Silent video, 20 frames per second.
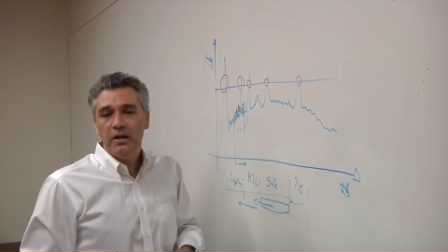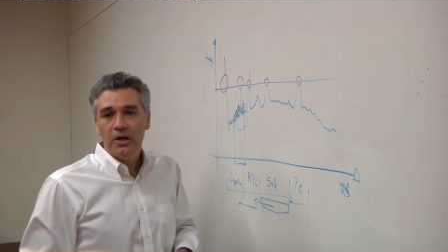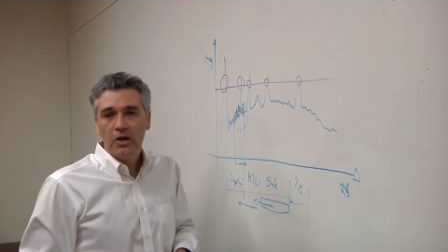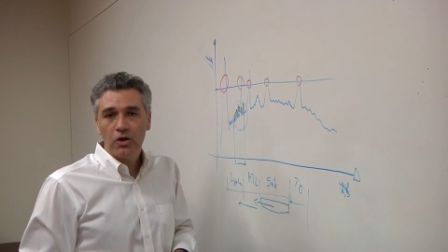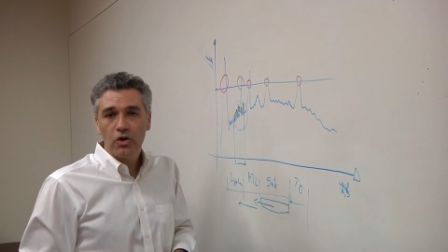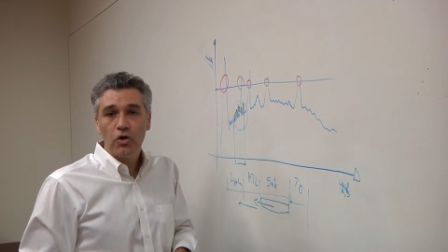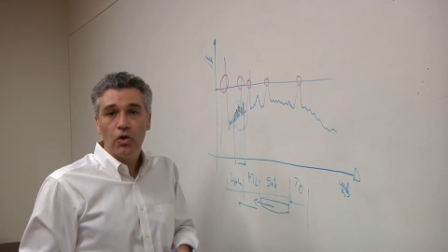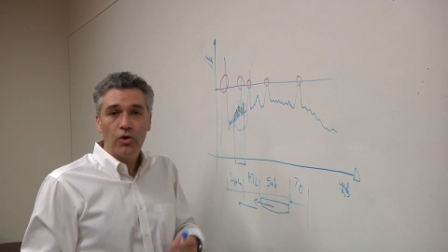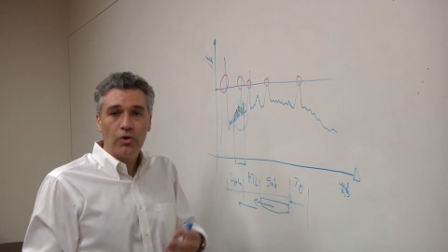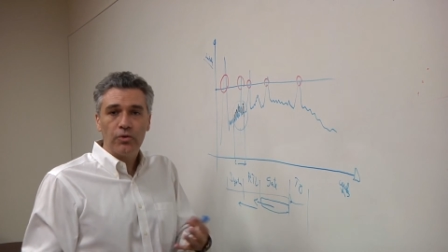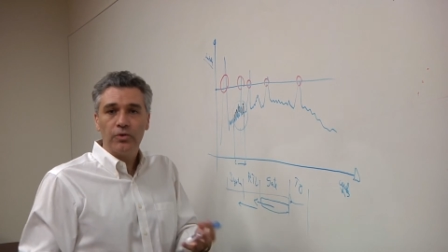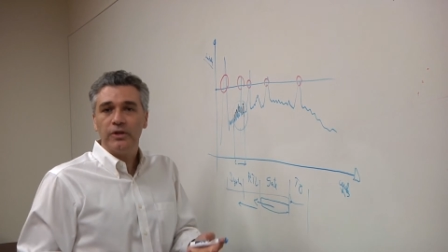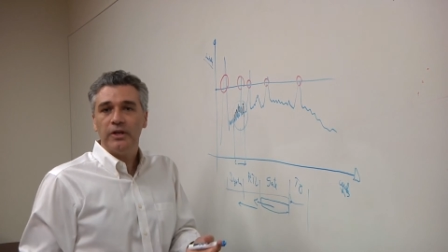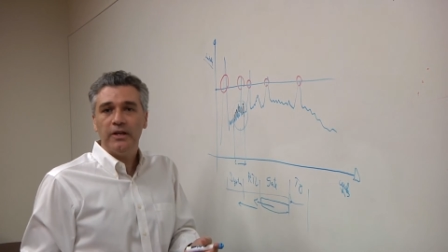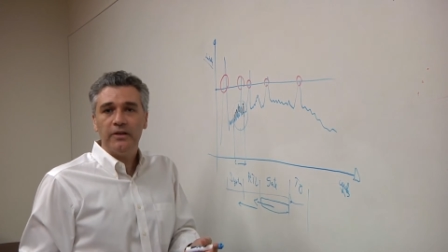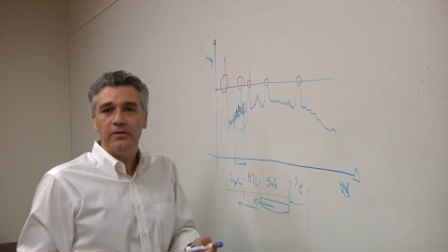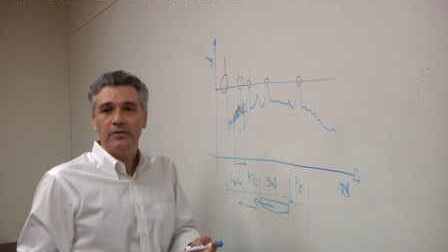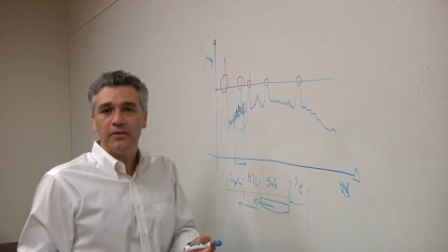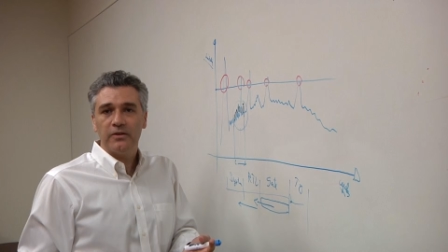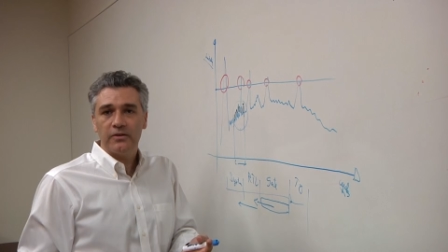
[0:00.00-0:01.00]
uh, corner
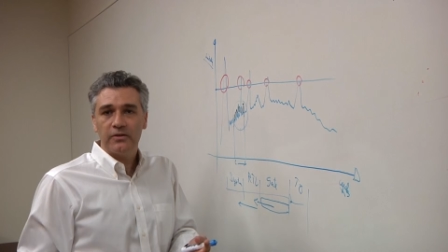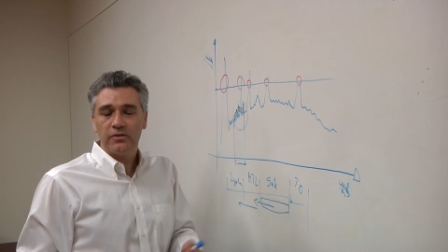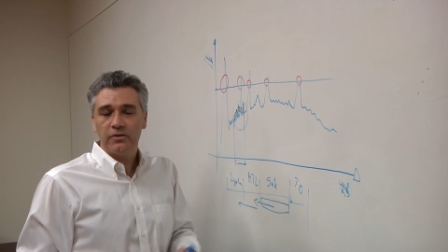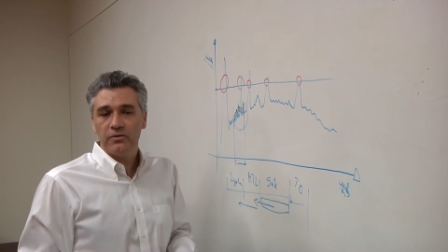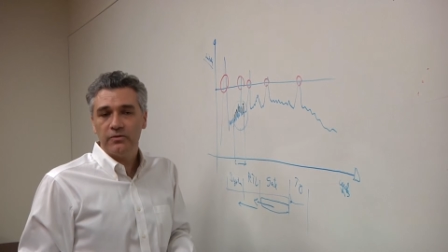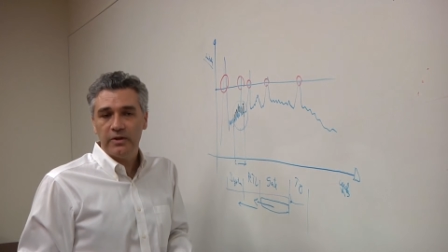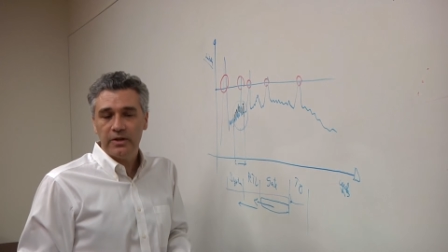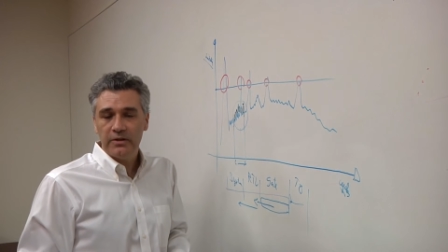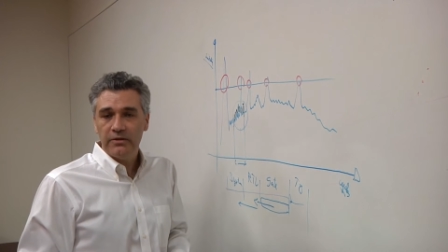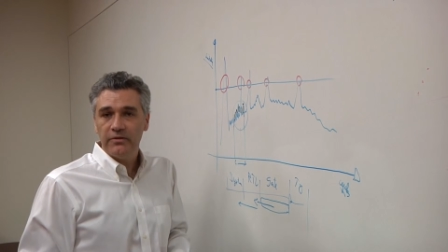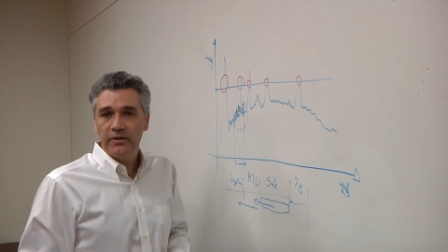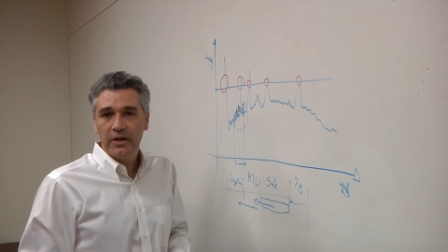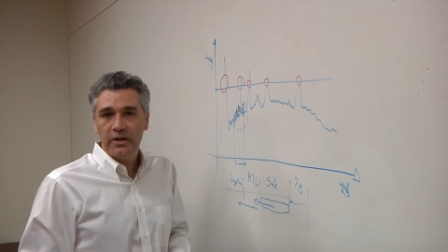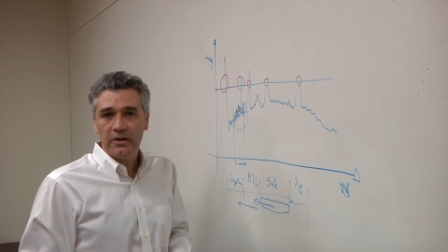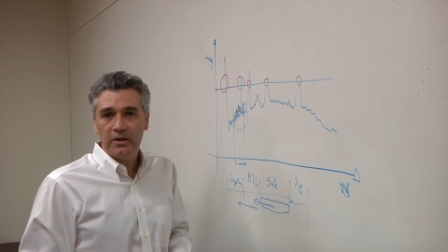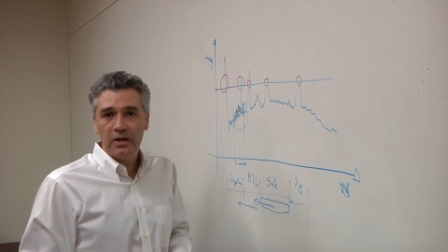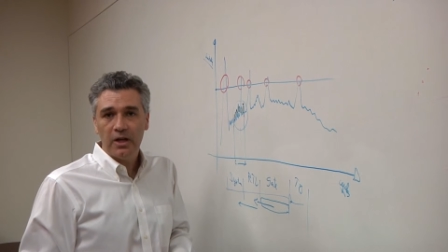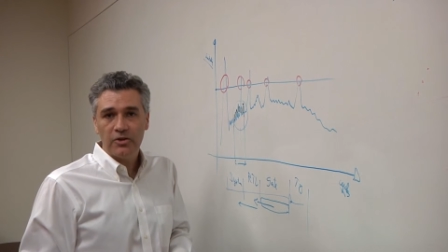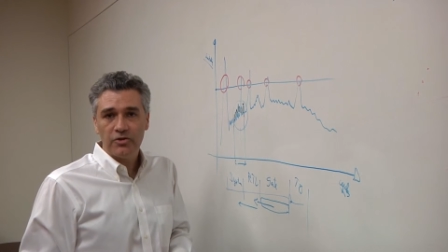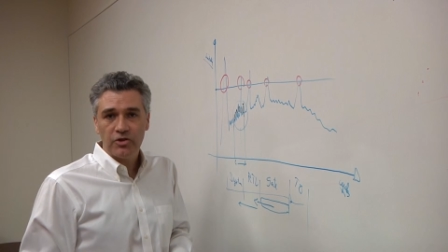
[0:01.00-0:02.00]
cases to verify
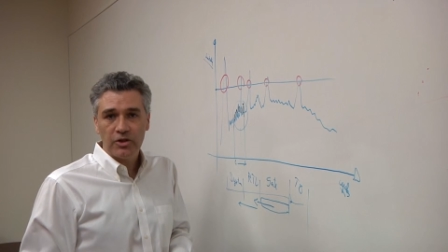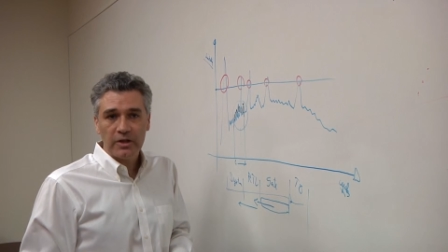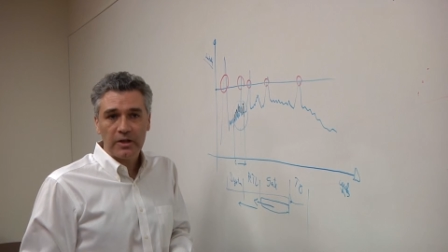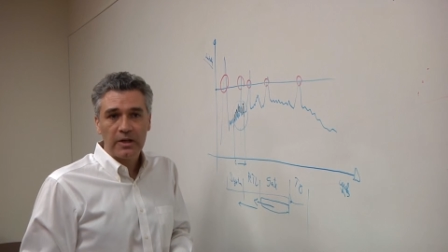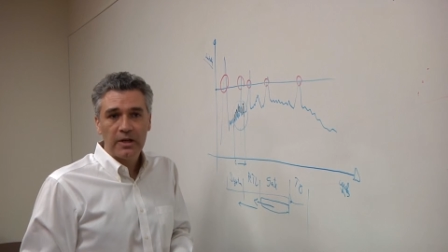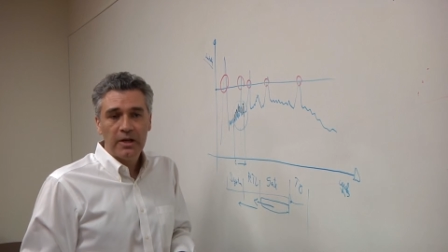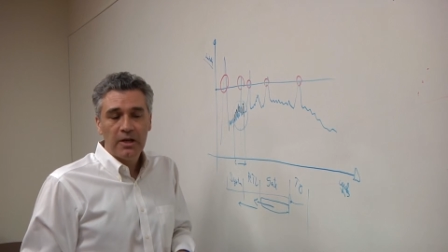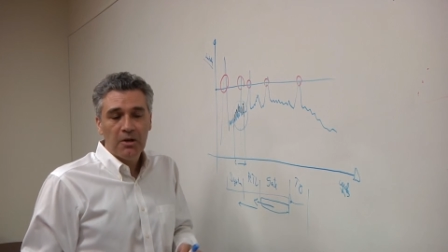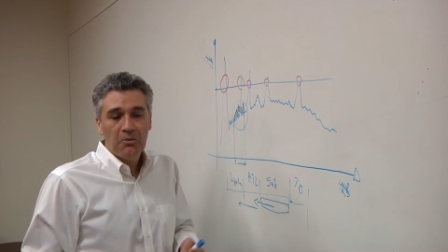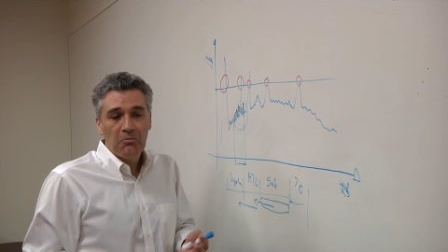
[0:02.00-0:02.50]
the logic.